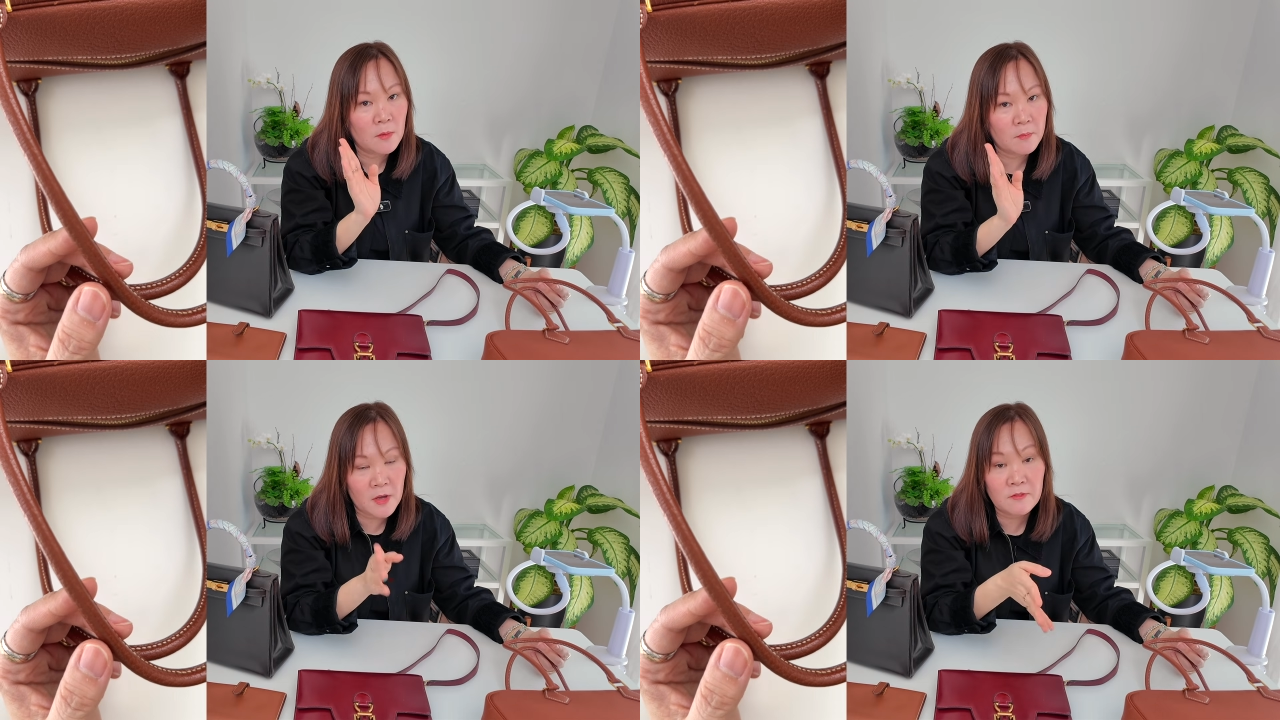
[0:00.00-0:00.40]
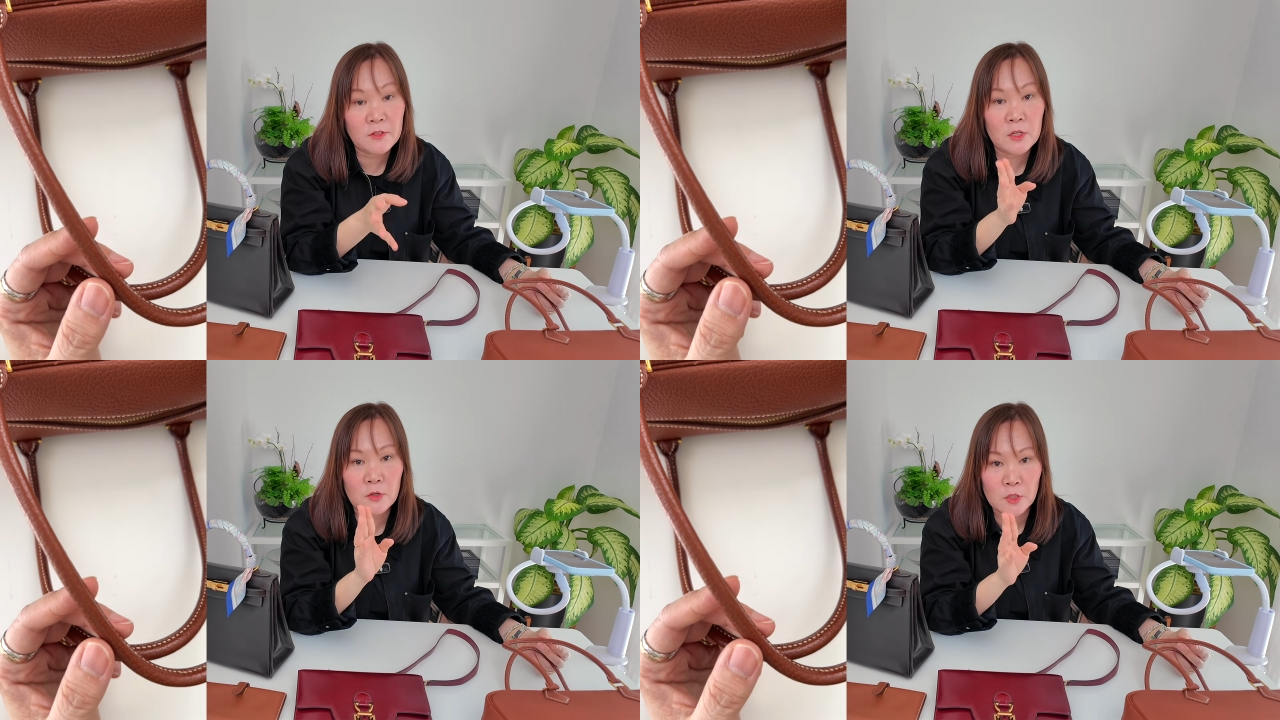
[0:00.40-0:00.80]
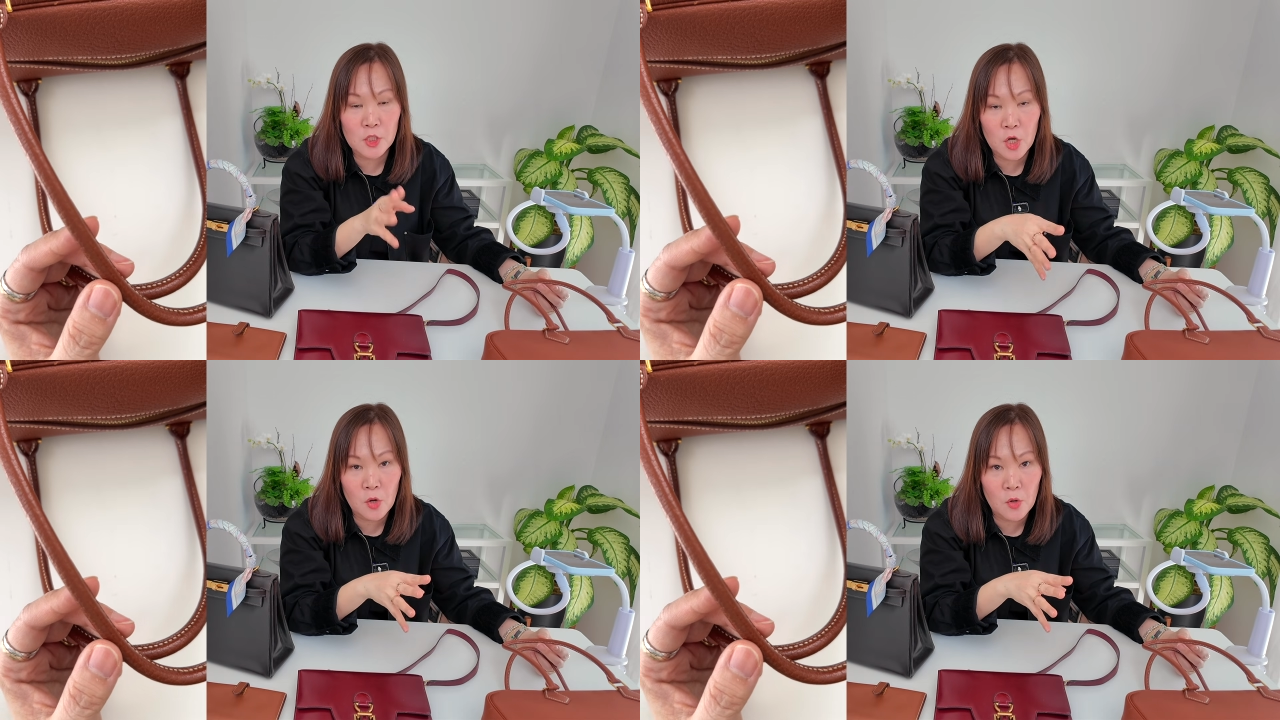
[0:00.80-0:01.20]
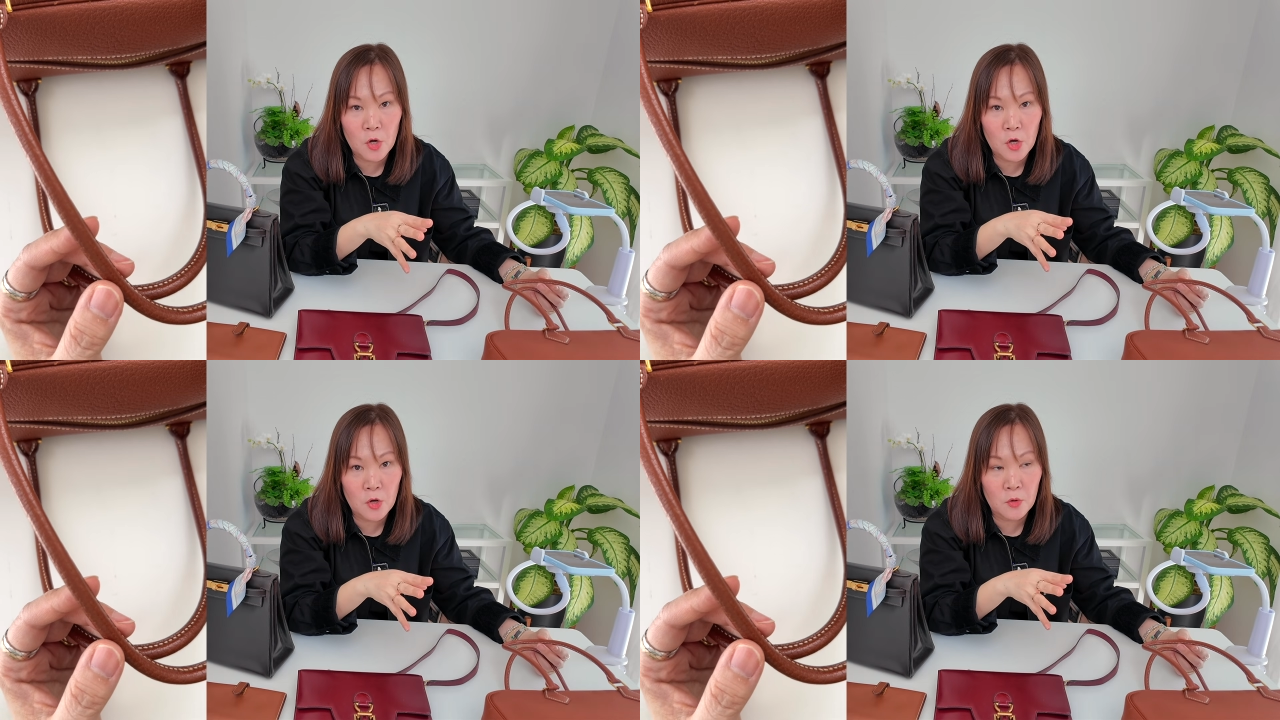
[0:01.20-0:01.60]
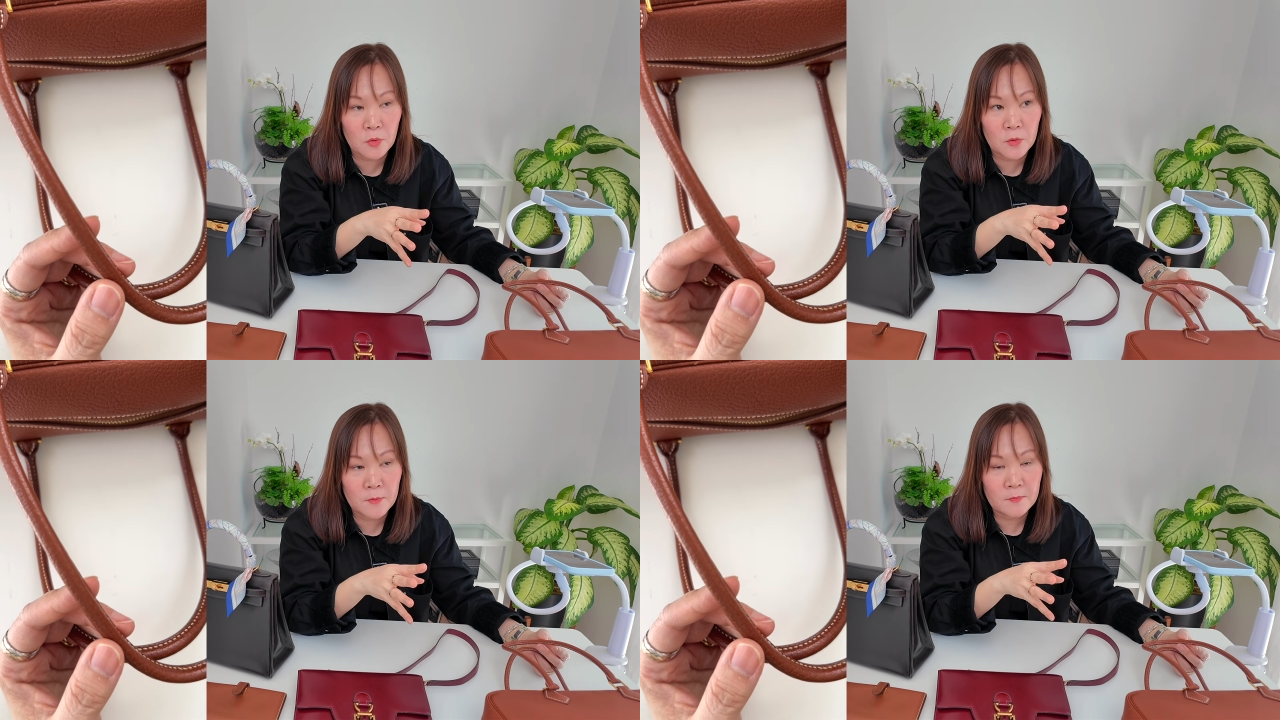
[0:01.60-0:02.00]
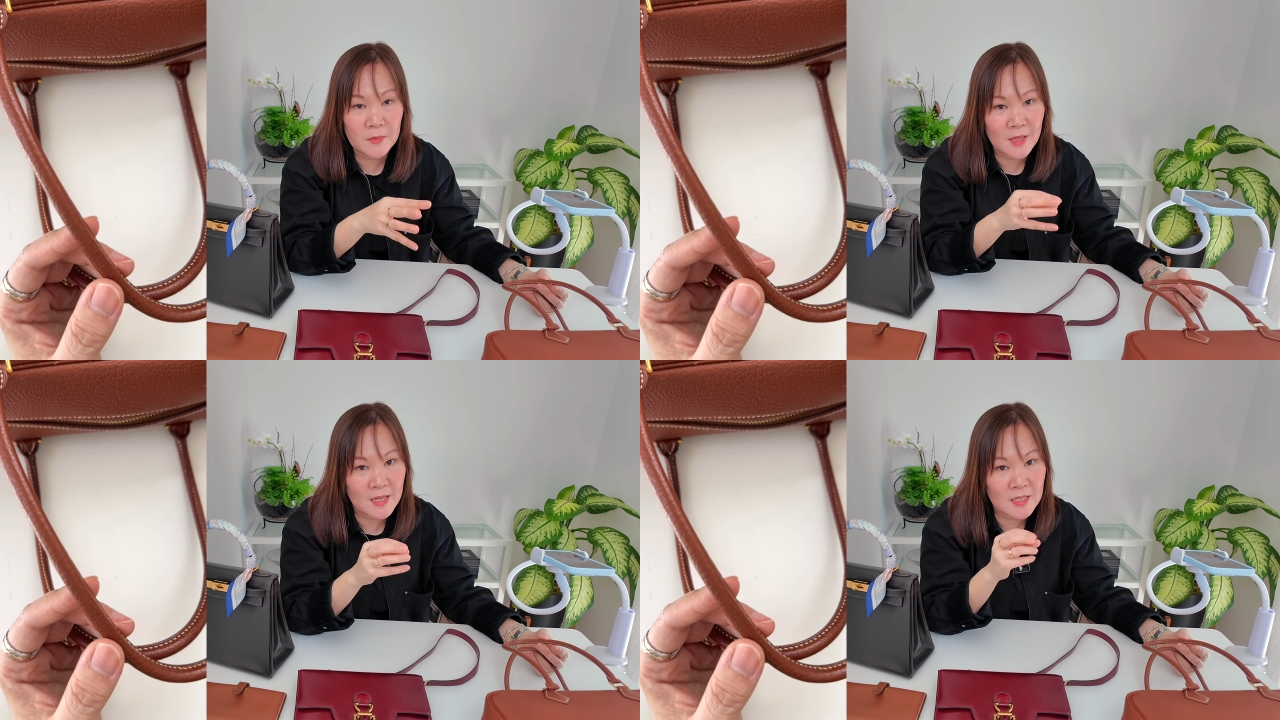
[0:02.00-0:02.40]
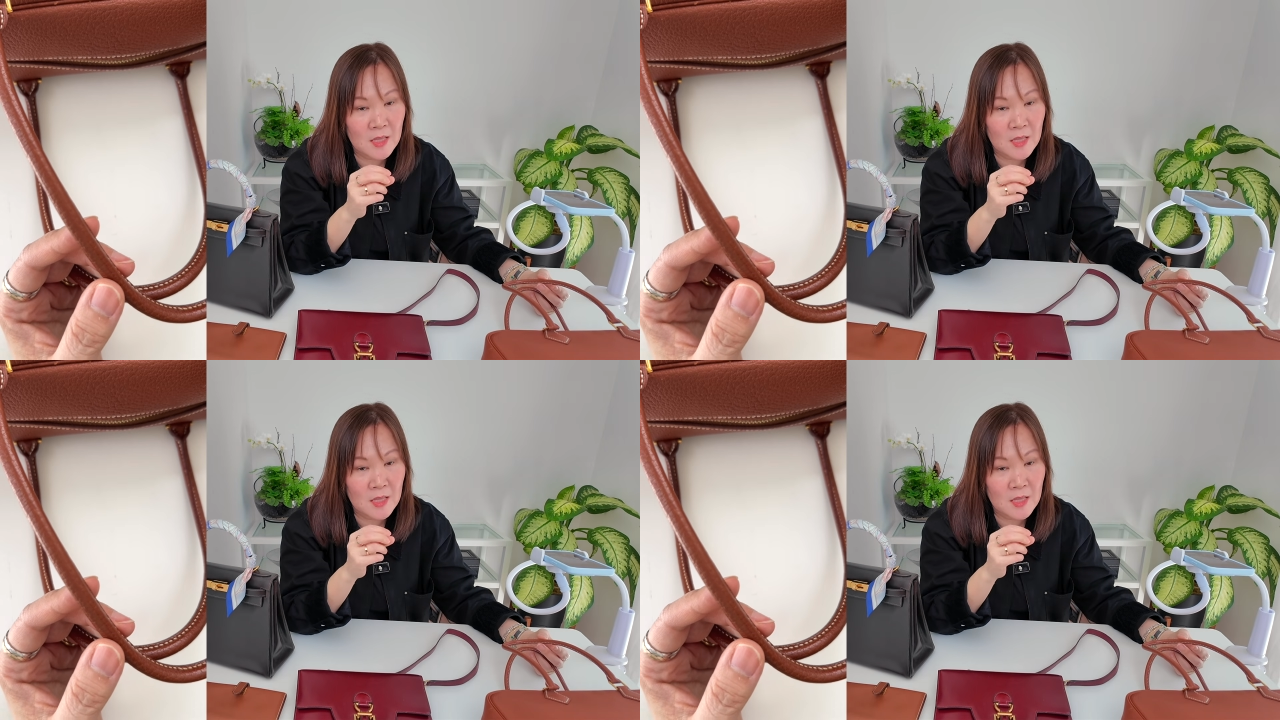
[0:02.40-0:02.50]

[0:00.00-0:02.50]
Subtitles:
buffalo, or Togo is